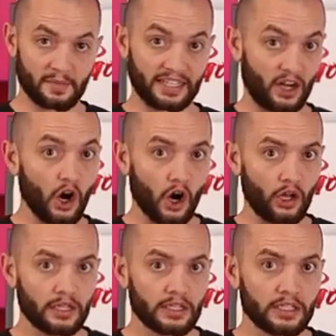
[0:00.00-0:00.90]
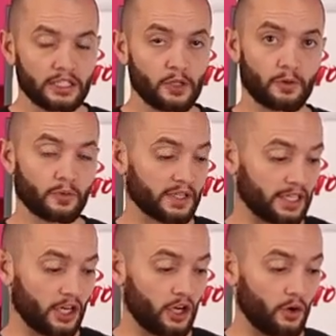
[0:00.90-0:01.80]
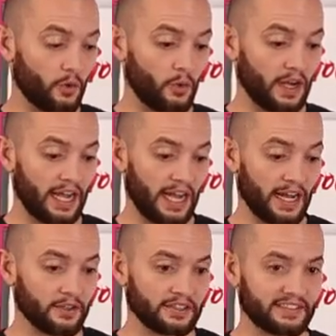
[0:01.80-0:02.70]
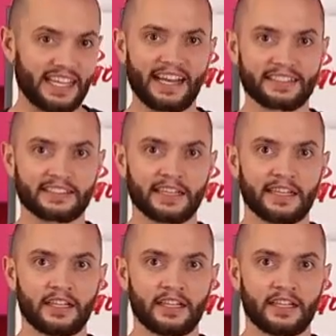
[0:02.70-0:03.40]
to make a call. You probably wanted to know how to text.